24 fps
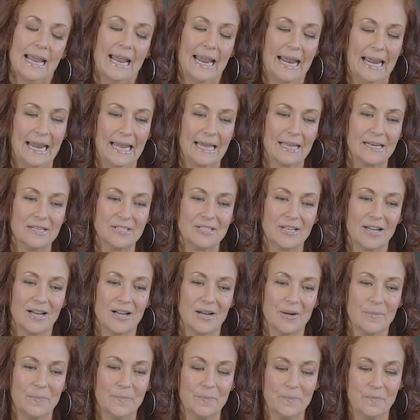and
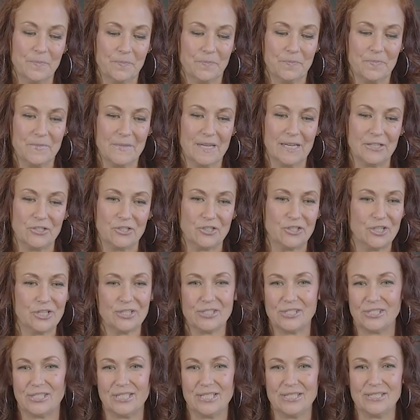it
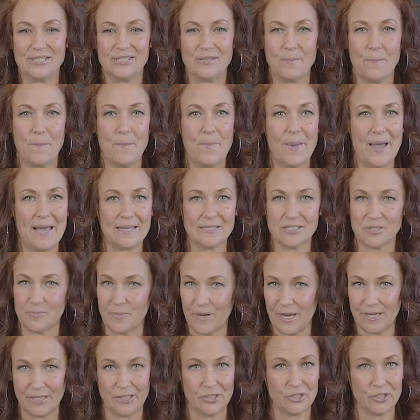just is the best baking